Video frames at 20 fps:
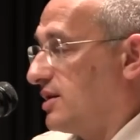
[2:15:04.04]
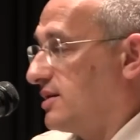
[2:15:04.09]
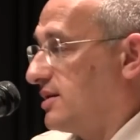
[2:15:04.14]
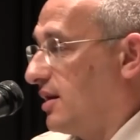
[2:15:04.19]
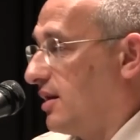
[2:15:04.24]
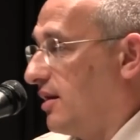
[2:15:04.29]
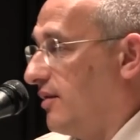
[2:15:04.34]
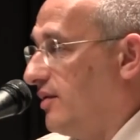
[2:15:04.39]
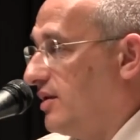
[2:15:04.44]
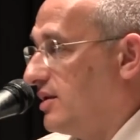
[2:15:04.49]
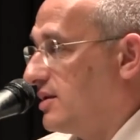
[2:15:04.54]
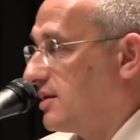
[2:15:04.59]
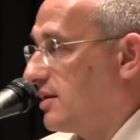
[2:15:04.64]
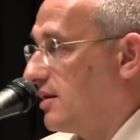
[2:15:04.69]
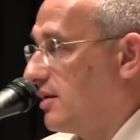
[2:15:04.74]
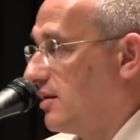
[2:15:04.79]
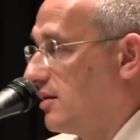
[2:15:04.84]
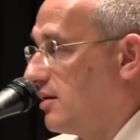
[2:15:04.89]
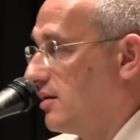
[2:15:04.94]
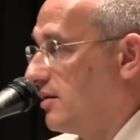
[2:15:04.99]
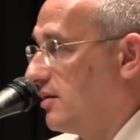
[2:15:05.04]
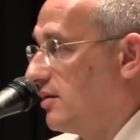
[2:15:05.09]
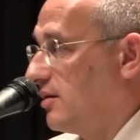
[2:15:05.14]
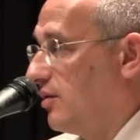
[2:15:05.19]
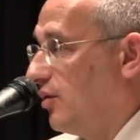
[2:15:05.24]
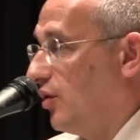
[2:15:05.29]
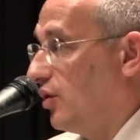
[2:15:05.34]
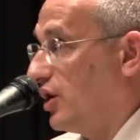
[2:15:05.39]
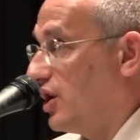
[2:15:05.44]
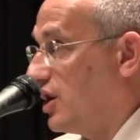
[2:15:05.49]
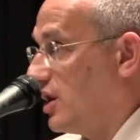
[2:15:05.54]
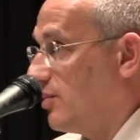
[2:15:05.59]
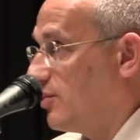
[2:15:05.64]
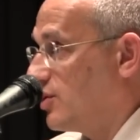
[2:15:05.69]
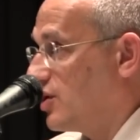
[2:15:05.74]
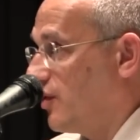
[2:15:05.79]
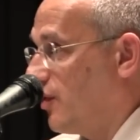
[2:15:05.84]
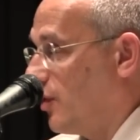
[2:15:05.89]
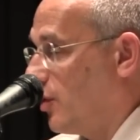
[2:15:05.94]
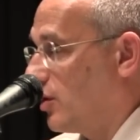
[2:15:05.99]
to the purpose, he cannot
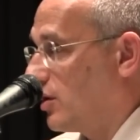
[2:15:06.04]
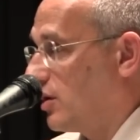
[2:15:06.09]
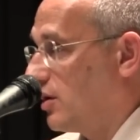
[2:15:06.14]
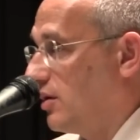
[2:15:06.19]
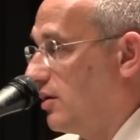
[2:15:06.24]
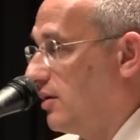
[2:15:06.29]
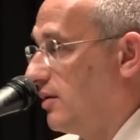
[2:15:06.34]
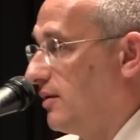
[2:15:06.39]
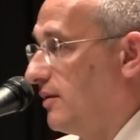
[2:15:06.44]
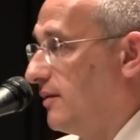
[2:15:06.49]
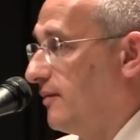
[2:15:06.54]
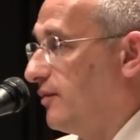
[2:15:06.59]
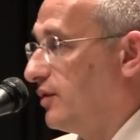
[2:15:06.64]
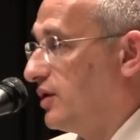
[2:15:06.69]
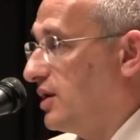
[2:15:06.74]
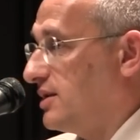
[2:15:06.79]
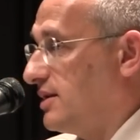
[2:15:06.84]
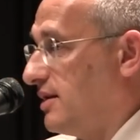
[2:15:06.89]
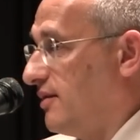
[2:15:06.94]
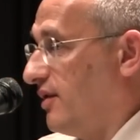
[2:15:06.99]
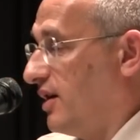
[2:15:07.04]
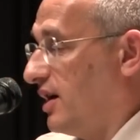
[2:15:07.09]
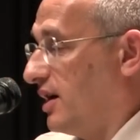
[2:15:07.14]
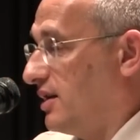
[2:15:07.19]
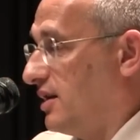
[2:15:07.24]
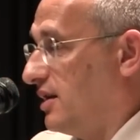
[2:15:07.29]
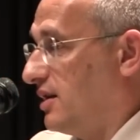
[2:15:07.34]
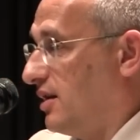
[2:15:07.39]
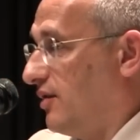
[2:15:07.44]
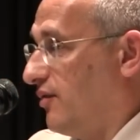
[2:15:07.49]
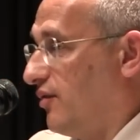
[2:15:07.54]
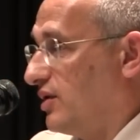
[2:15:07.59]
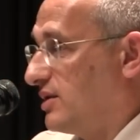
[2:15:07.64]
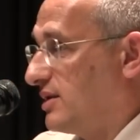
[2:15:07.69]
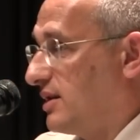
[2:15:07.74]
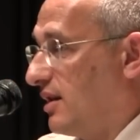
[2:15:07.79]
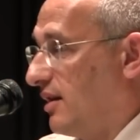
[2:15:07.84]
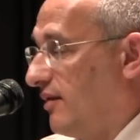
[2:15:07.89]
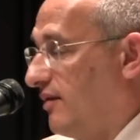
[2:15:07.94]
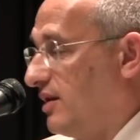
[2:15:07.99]
stop. It's his life.
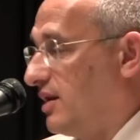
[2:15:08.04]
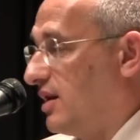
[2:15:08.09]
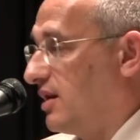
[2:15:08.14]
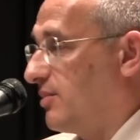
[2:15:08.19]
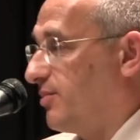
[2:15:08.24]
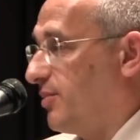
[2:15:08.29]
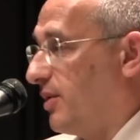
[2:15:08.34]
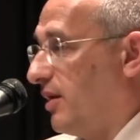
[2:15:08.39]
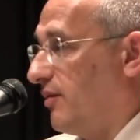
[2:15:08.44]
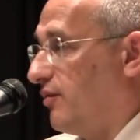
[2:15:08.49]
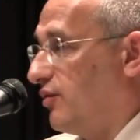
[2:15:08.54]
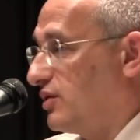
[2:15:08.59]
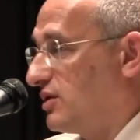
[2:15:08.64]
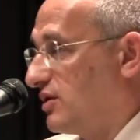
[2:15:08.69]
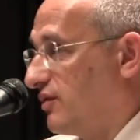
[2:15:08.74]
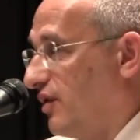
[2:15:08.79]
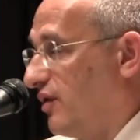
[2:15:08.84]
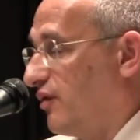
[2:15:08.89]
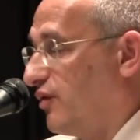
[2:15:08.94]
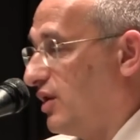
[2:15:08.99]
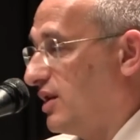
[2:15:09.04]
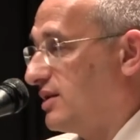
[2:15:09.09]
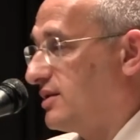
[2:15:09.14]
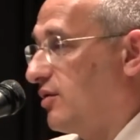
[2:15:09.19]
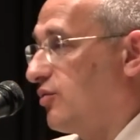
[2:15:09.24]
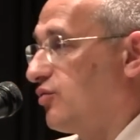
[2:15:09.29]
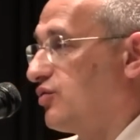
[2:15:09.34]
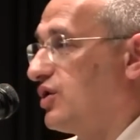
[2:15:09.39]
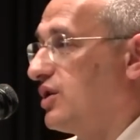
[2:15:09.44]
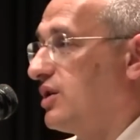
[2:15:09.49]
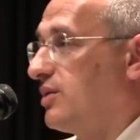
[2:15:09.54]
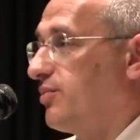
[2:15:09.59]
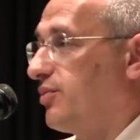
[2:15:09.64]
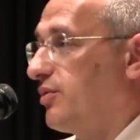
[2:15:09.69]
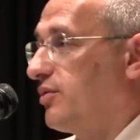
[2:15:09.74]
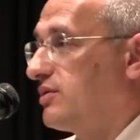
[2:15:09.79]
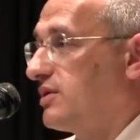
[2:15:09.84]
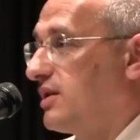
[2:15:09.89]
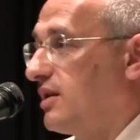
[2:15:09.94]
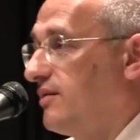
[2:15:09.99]
If you want to stop him,
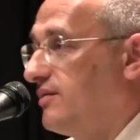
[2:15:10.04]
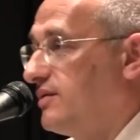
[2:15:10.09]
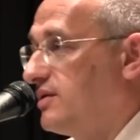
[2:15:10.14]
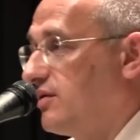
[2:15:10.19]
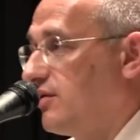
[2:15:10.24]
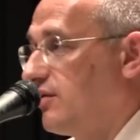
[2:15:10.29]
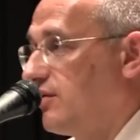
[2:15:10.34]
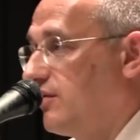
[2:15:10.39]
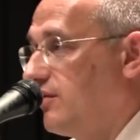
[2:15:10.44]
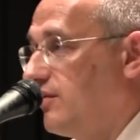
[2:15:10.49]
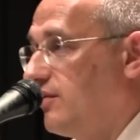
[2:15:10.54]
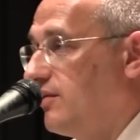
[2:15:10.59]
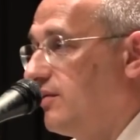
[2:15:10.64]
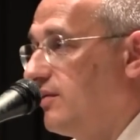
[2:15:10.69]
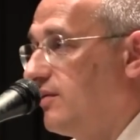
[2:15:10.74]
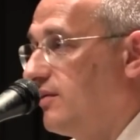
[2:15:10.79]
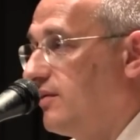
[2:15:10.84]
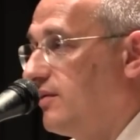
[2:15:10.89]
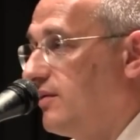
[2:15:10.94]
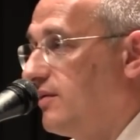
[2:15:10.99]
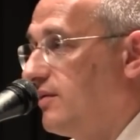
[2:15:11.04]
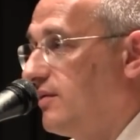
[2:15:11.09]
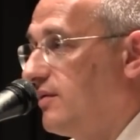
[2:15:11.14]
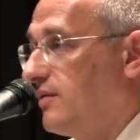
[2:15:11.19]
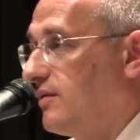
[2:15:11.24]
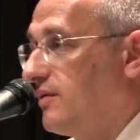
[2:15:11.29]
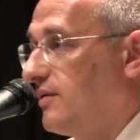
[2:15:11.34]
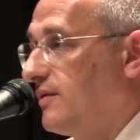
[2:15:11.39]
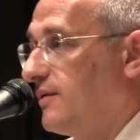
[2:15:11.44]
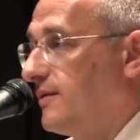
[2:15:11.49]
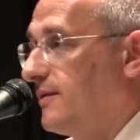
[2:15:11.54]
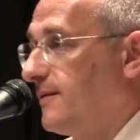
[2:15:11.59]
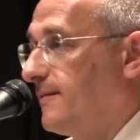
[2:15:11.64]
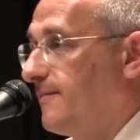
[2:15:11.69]
you are going to destroy him.